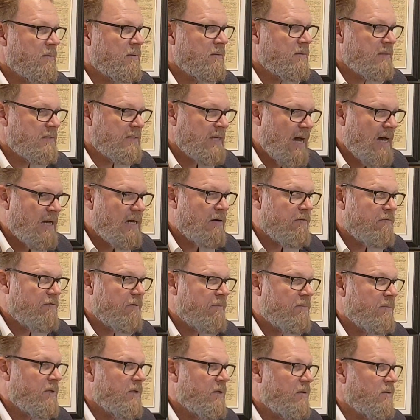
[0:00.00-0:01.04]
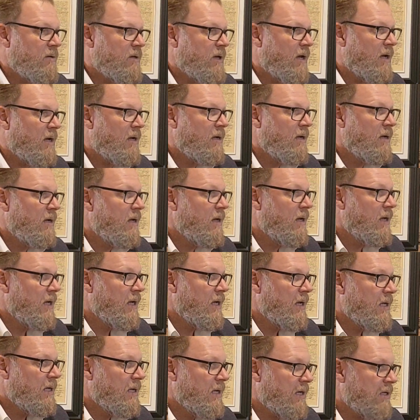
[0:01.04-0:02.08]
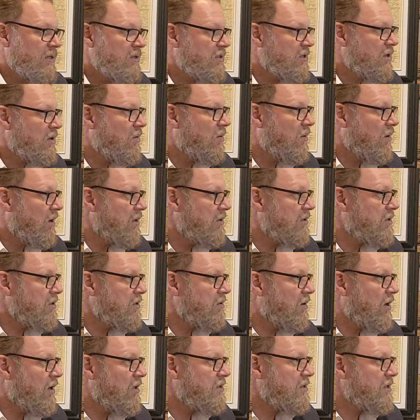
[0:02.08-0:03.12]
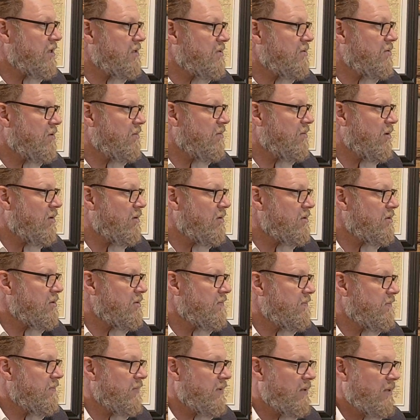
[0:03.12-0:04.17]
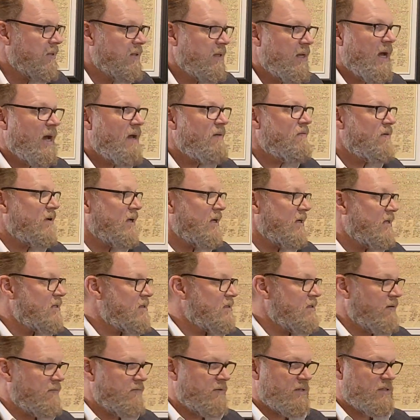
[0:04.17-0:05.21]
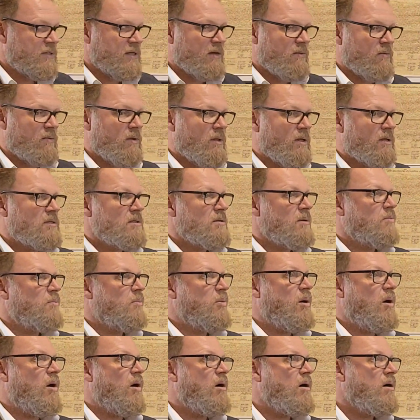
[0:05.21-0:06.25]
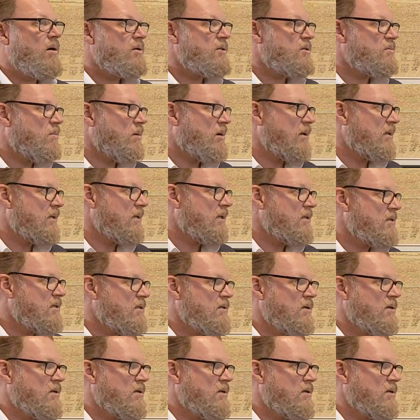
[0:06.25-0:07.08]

data from the UK. Kids go on to cross-sex hormones. Mm-hmm. Now, the advocates love to say, well, it's a pause button. It's an